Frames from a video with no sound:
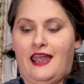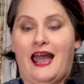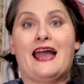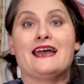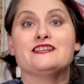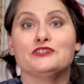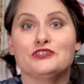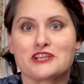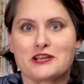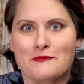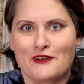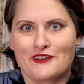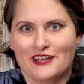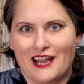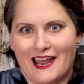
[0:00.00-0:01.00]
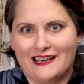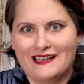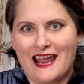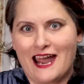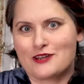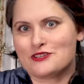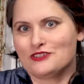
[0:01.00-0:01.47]
I had to look up online
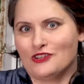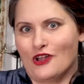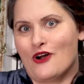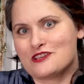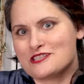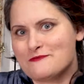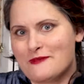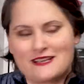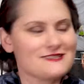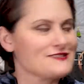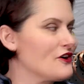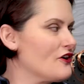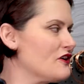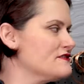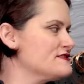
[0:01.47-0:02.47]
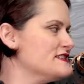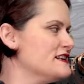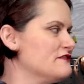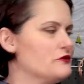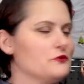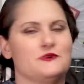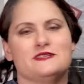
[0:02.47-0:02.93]
how long to make scarves, and
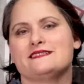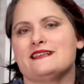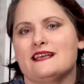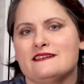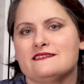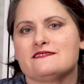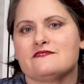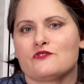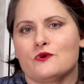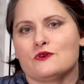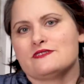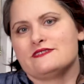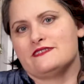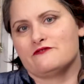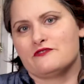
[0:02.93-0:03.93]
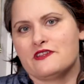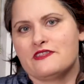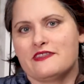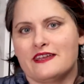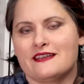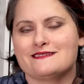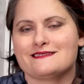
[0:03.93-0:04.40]
everyone says, of course, different
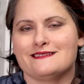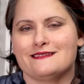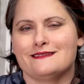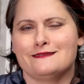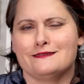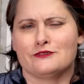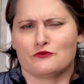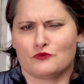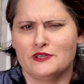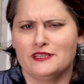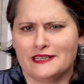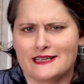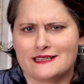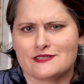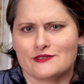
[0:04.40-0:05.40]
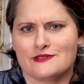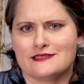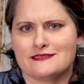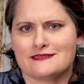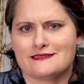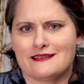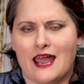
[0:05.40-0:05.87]
things. And the real answer
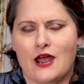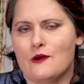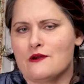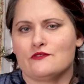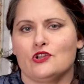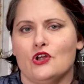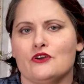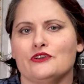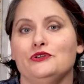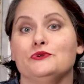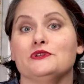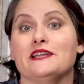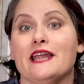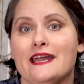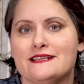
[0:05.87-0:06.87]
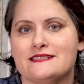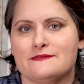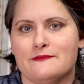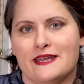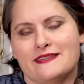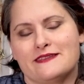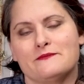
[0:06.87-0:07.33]
is however long you'd like to
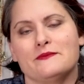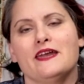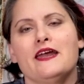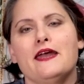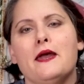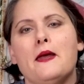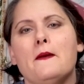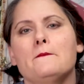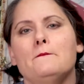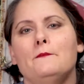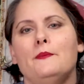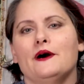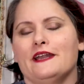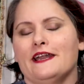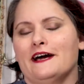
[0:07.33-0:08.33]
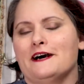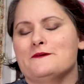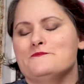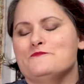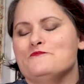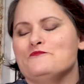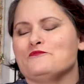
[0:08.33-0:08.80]
make them. But
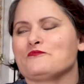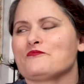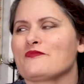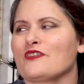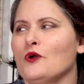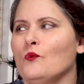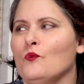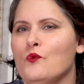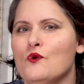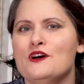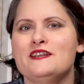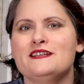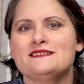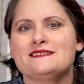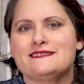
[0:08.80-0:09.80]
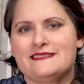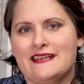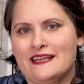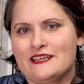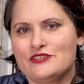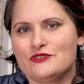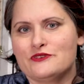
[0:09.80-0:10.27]
um, one
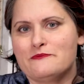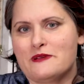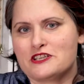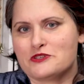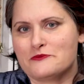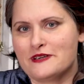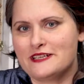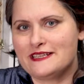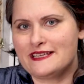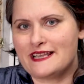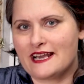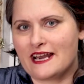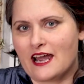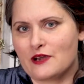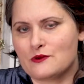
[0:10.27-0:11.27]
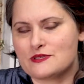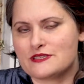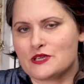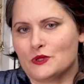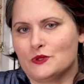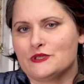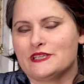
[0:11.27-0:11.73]
standard measurement that I was
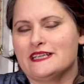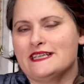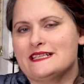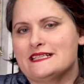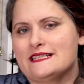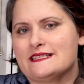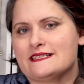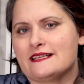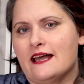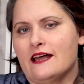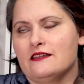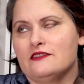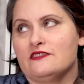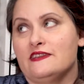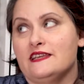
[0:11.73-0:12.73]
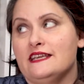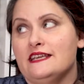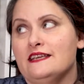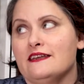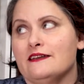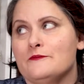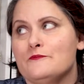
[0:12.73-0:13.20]
told is
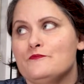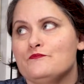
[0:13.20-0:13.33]
the